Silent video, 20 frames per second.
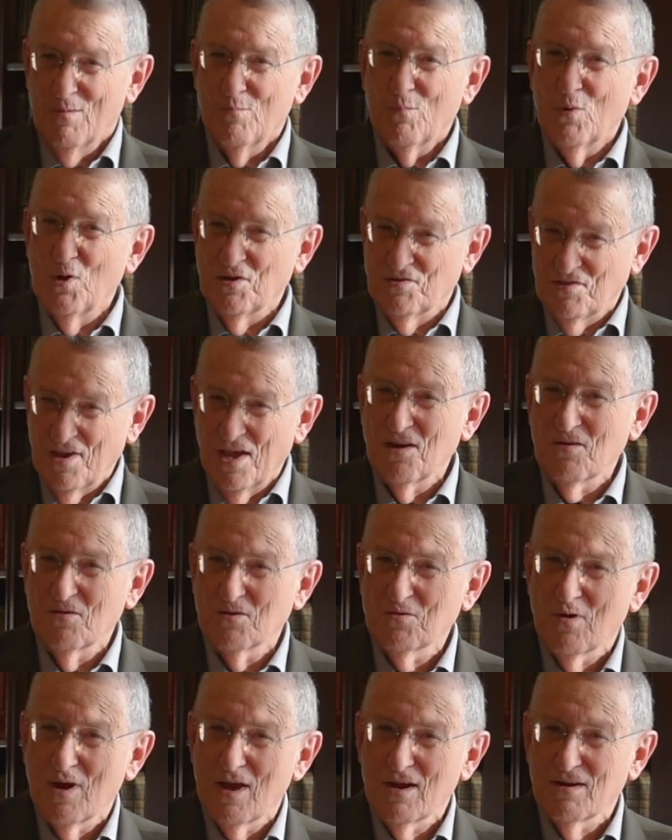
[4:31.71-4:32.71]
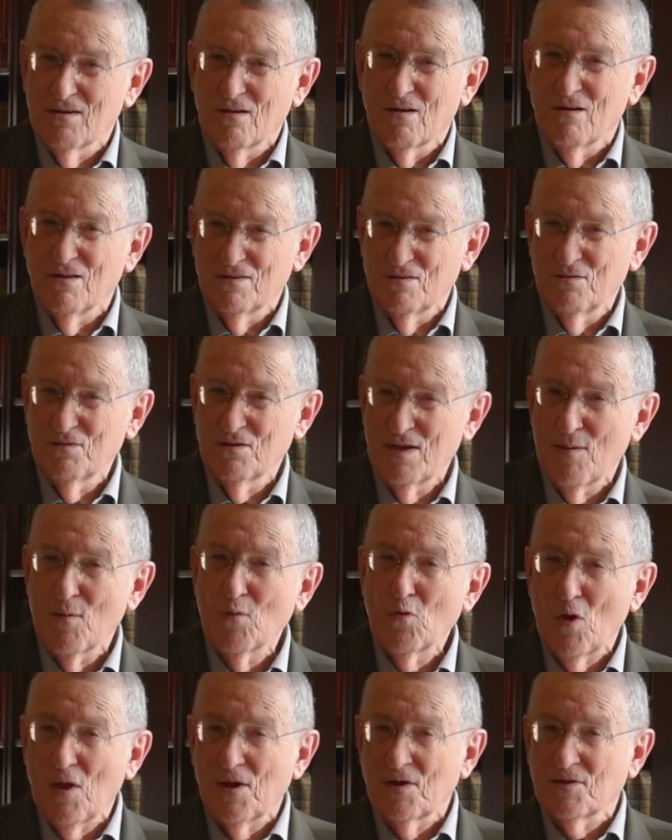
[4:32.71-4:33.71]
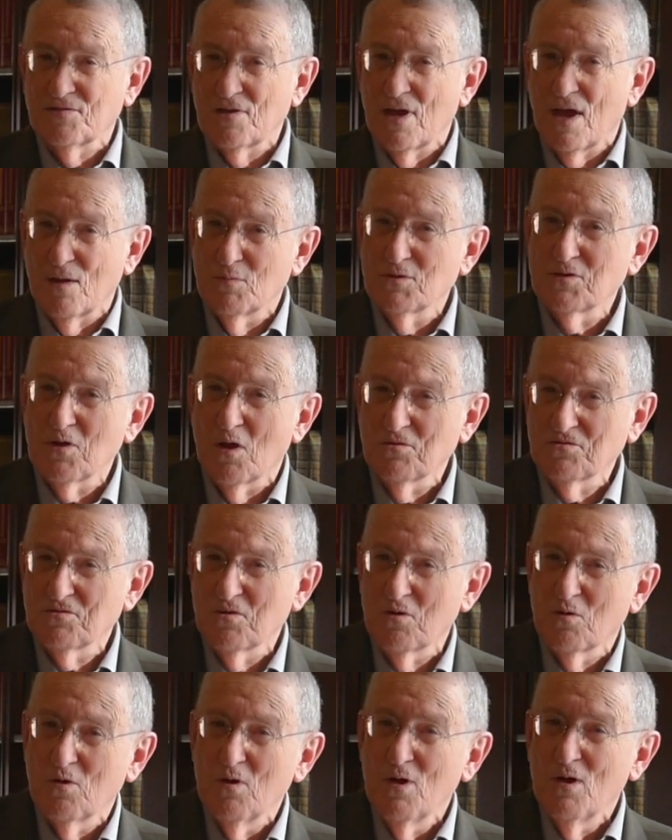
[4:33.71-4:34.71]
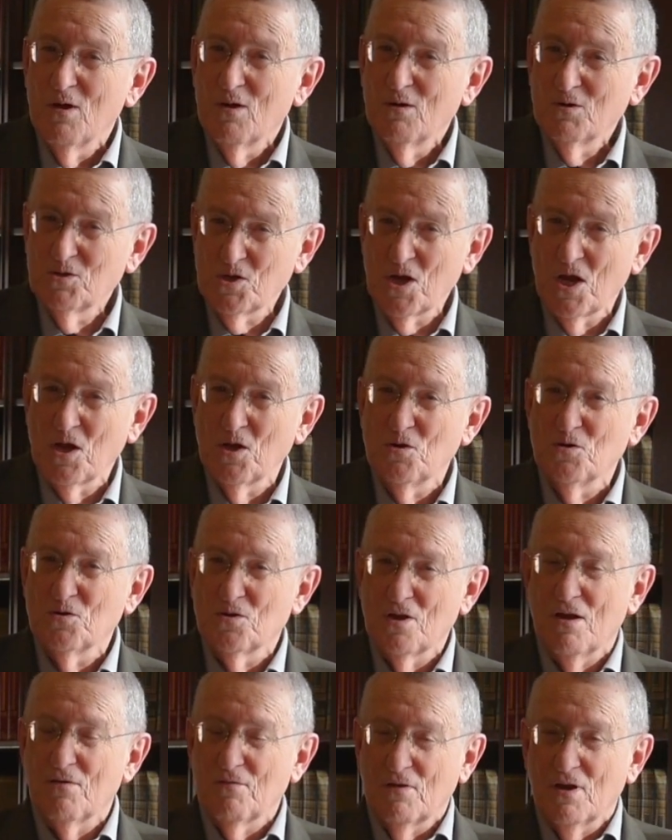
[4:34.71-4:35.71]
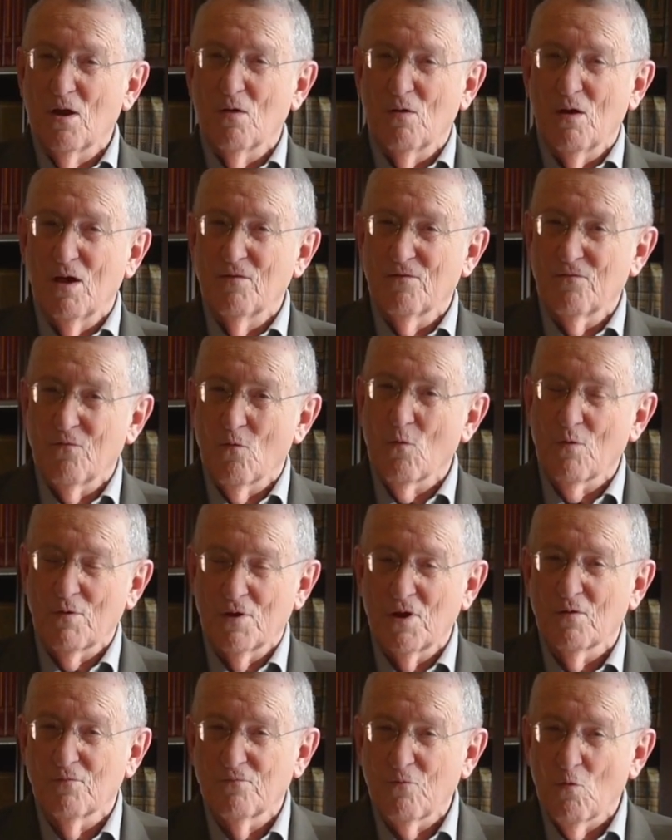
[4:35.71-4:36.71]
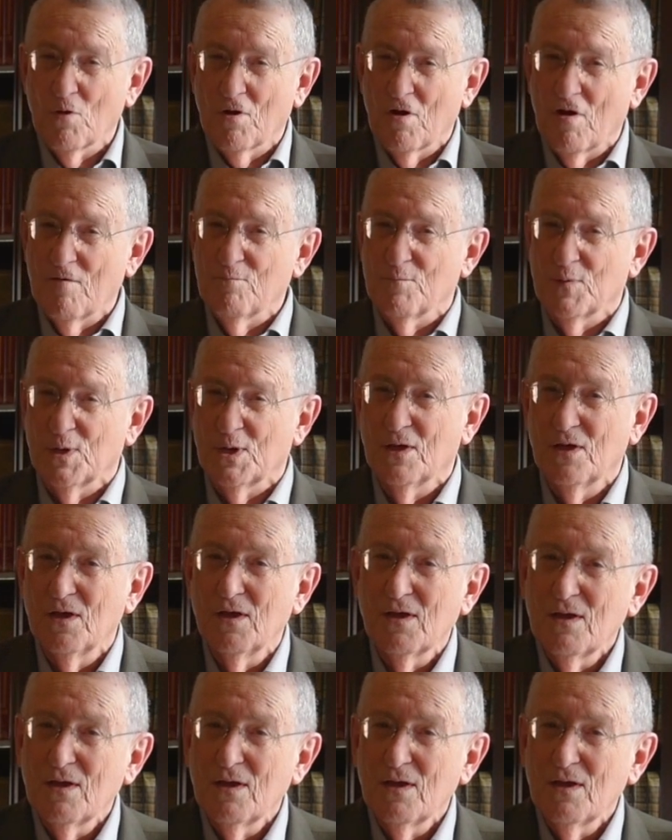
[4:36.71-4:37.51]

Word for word: Bernie Sanders ran on the Democratic side, was also change and, you know, and for, you know, for government.